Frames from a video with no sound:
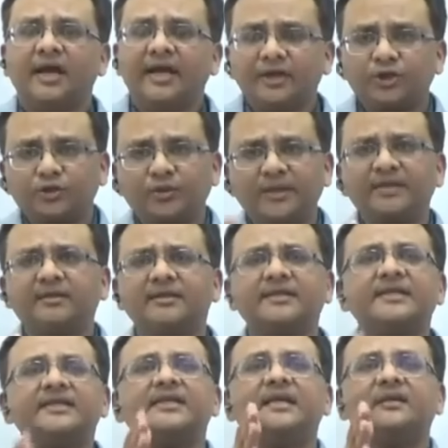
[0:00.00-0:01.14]
And together
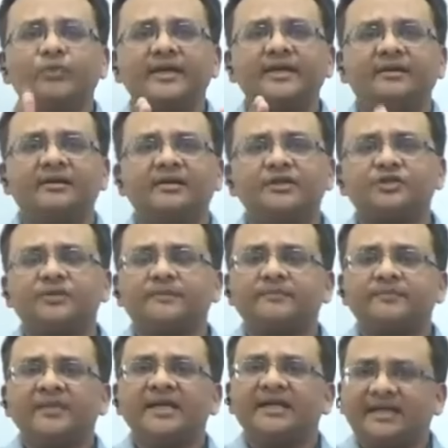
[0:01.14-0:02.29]
these invaders
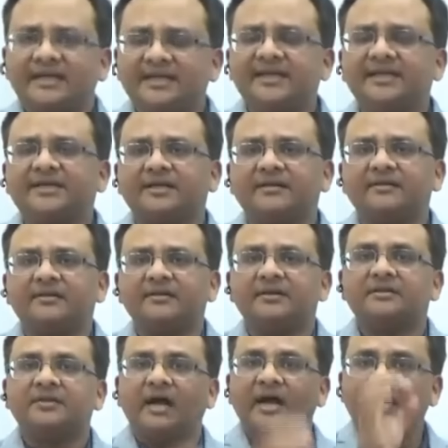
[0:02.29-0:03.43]
created
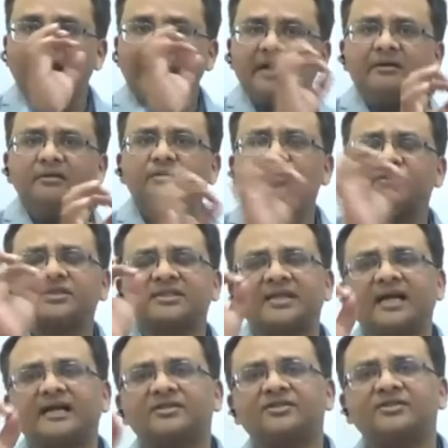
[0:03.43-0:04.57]
the
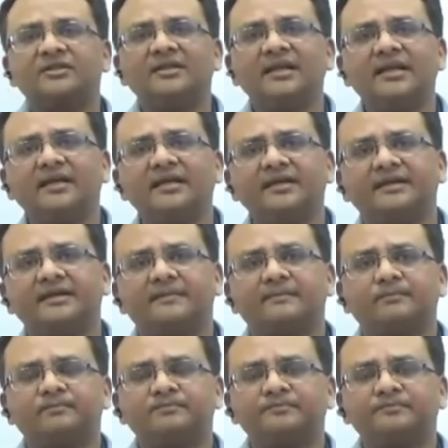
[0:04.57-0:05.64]
Anglo-Saxon England.